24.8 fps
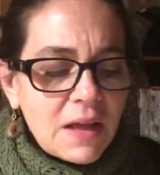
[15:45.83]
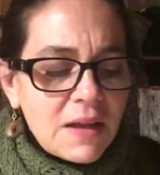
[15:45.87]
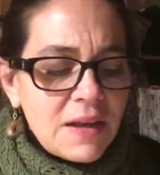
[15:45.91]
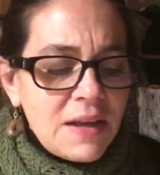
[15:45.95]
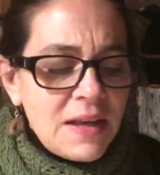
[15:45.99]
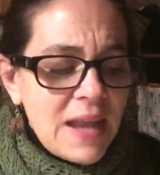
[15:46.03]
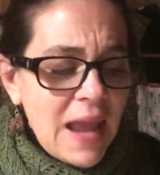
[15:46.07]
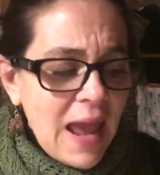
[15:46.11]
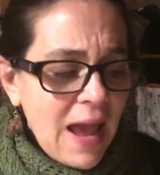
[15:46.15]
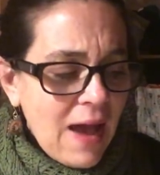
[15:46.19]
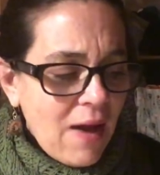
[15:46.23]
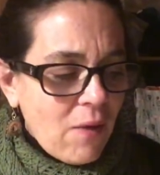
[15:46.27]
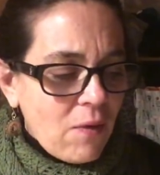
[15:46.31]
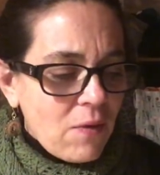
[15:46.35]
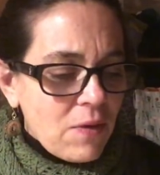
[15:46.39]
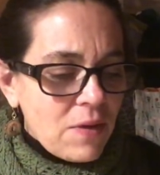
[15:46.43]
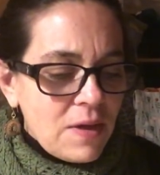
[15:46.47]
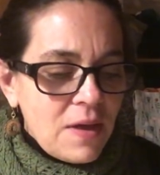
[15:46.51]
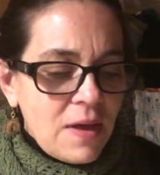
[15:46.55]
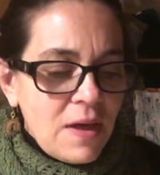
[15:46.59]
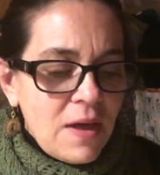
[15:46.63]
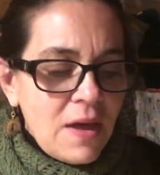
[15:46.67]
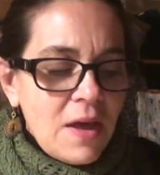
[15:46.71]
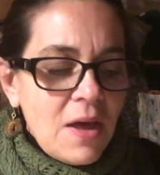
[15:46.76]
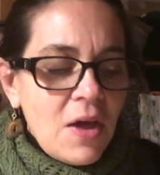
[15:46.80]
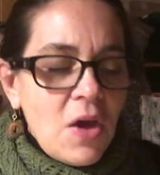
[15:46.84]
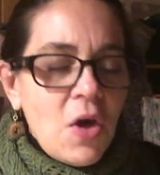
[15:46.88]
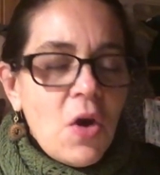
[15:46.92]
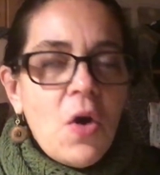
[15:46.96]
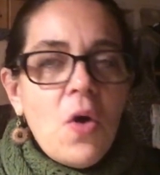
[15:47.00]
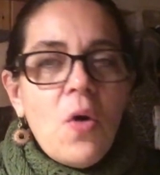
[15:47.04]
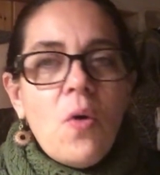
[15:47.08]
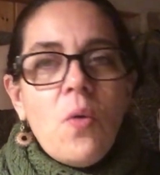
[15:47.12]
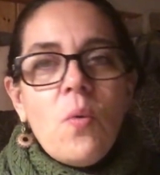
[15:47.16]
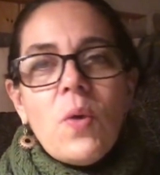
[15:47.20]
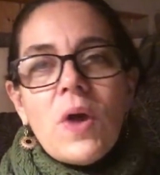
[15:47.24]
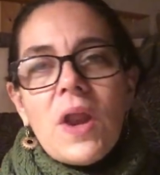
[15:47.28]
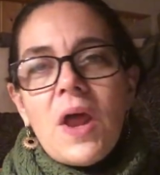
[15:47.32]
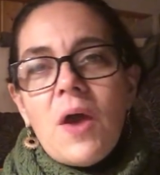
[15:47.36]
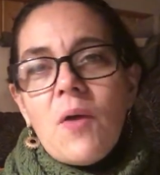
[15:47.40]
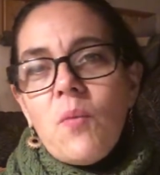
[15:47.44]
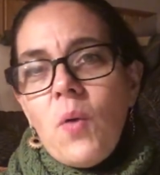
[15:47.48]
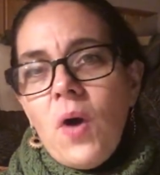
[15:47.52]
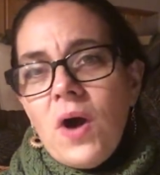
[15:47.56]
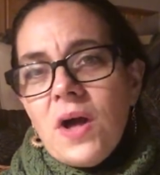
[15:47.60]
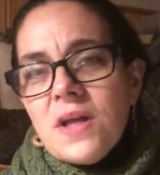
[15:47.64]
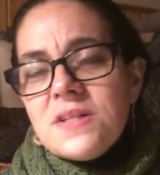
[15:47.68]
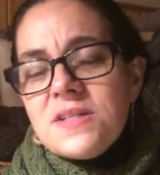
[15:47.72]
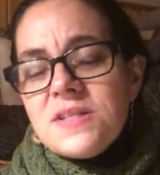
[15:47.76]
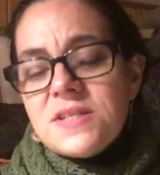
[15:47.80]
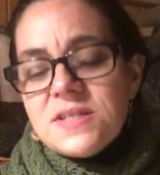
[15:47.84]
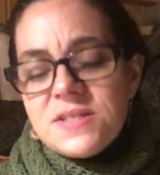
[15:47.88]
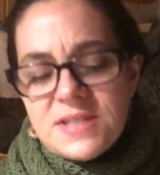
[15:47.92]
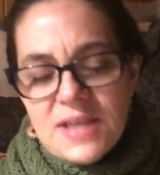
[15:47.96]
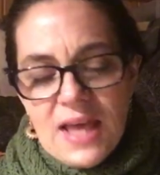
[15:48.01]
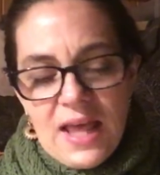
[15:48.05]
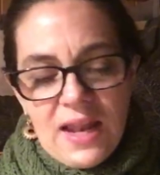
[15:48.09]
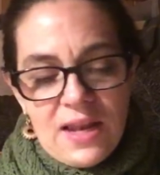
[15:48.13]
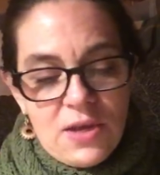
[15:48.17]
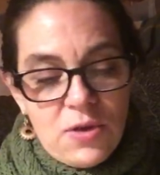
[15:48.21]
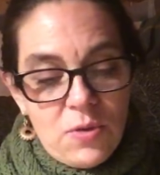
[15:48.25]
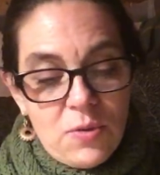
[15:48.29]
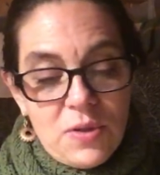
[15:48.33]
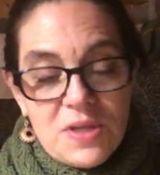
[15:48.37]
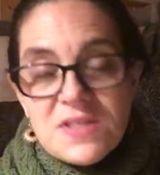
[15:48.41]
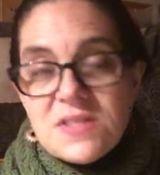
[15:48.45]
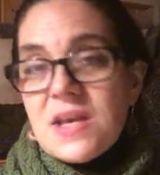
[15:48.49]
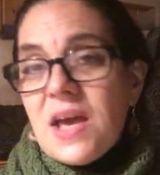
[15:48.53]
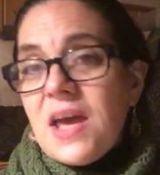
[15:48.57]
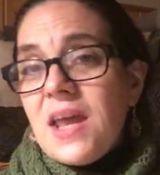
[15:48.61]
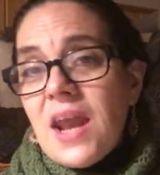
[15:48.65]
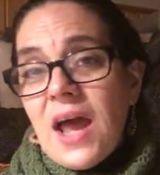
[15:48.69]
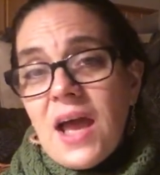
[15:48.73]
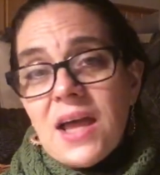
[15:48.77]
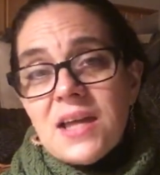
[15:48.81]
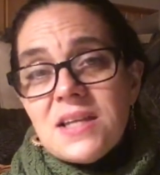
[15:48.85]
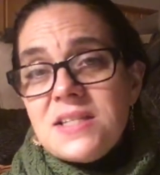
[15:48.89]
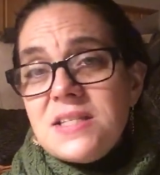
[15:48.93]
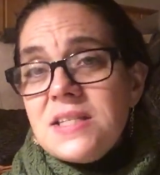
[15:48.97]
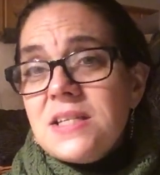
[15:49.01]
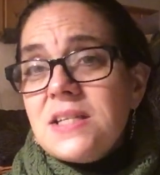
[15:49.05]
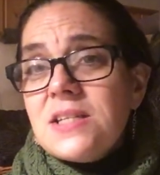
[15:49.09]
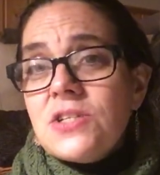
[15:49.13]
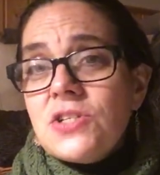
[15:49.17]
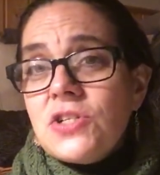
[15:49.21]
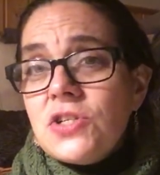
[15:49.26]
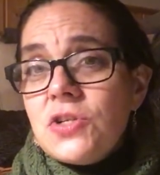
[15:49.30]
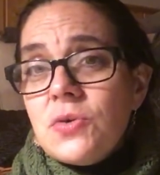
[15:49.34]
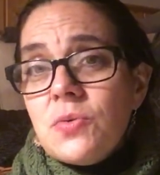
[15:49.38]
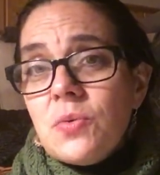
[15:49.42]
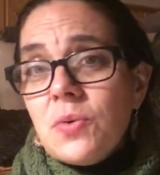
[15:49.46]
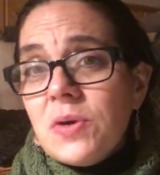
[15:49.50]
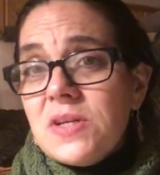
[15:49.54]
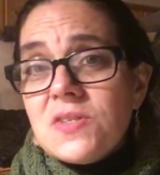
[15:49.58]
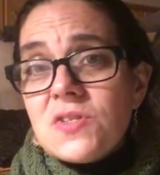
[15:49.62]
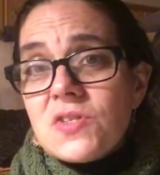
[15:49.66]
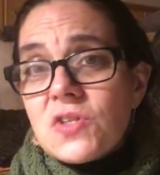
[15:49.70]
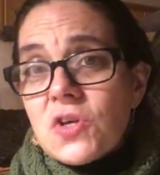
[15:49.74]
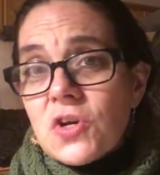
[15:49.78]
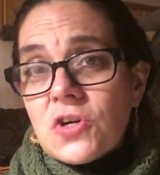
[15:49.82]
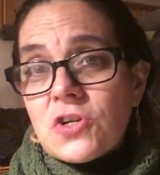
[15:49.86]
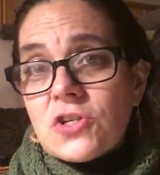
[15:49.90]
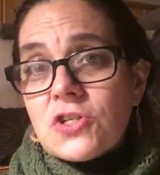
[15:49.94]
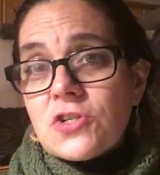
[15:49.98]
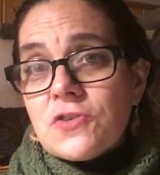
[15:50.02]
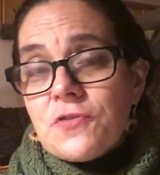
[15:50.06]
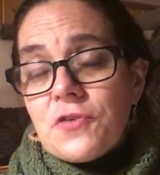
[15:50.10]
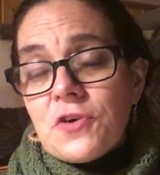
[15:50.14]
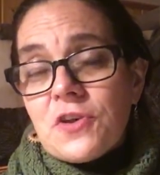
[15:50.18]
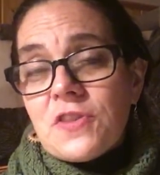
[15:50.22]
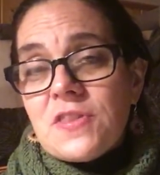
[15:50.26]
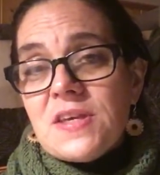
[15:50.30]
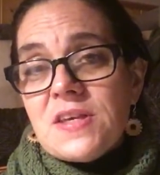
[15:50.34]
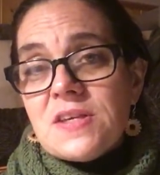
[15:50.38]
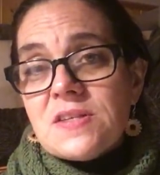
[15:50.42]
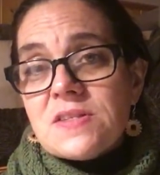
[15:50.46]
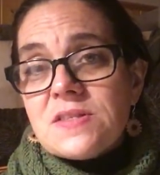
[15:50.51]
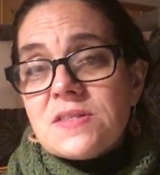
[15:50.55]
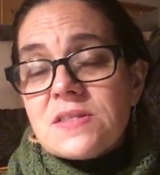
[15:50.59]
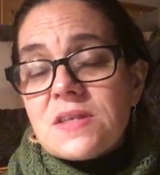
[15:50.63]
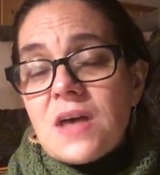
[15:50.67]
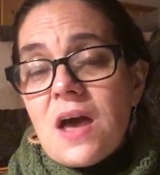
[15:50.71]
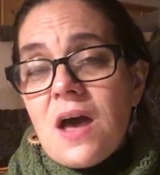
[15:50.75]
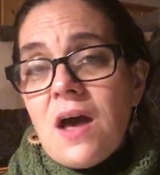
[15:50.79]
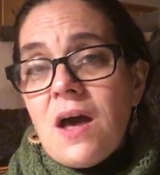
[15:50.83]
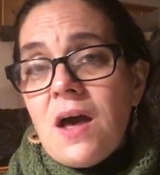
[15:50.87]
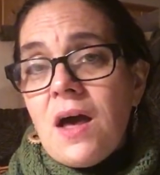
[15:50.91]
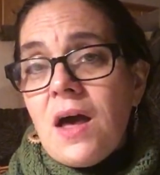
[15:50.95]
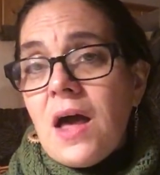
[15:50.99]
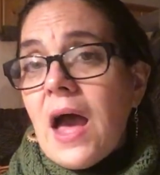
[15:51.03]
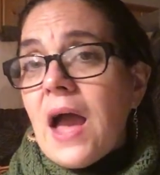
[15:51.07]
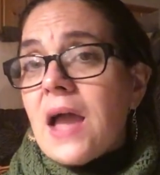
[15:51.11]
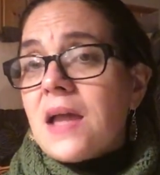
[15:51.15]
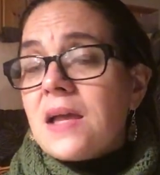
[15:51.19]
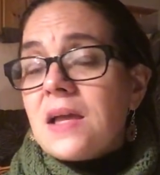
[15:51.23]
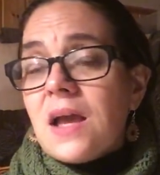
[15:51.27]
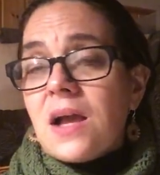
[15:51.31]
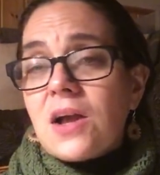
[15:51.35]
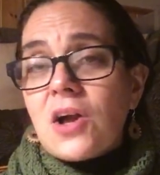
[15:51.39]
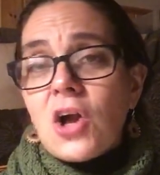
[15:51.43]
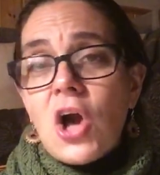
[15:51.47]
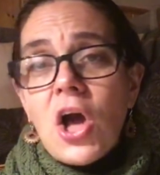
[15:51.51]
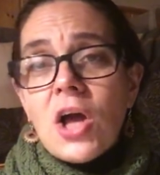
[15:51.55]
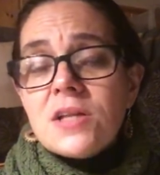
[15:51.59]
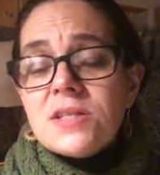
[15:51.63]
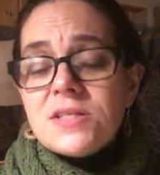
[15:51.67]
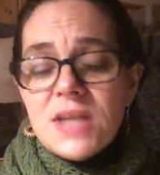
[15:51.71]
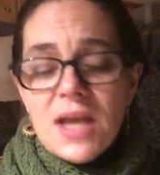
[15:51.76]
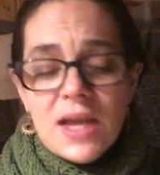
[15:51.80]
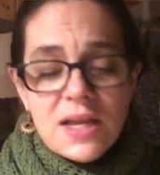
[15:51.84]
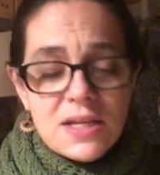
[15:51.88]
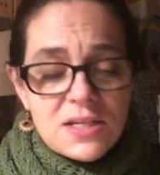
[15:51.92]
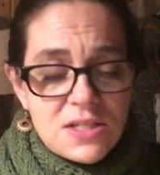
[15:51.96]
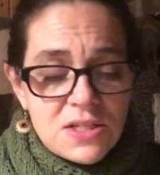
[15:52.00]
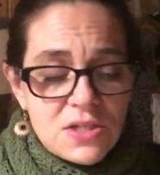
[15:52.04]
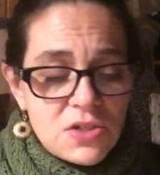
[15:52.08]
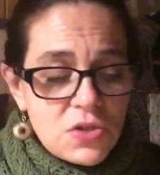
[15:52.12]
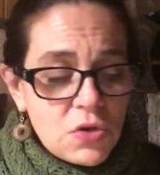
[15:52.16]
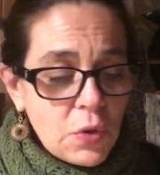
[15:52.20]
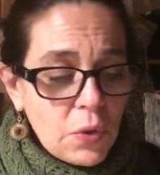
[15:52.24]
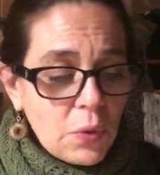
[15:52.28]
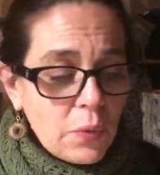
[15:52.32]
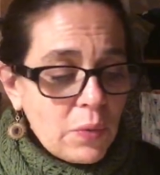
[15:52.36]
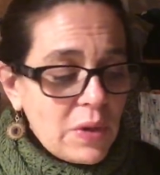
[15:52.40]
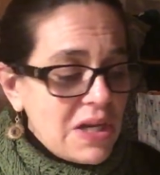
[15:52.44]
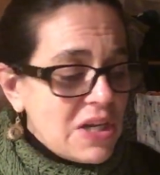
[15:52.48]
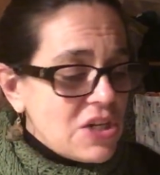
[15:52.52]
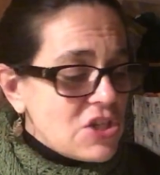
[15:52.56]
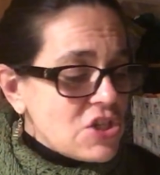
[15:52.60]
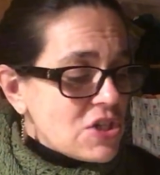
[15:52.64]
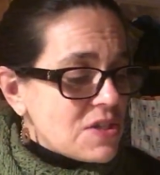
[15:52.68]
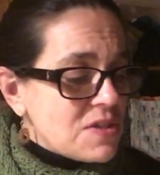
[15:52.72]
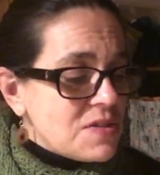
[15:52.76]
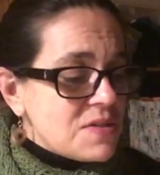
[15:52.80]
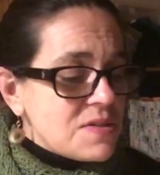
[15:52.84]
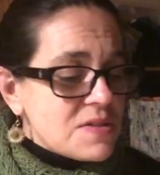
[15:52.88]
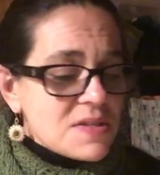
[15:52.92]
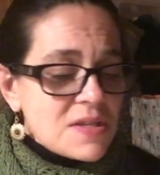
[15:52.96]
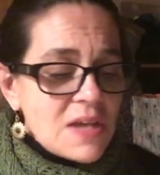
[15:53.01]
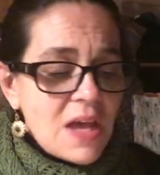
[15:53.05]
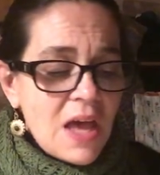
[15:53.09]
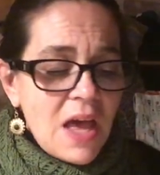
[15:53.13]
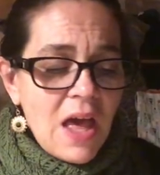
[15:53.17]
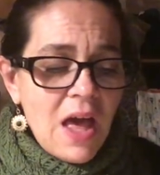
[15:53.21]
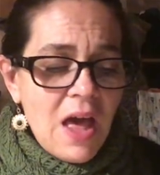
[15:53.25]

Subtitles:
Now, what I want to tell you is, and I did do research for this, I contacted Norwegians.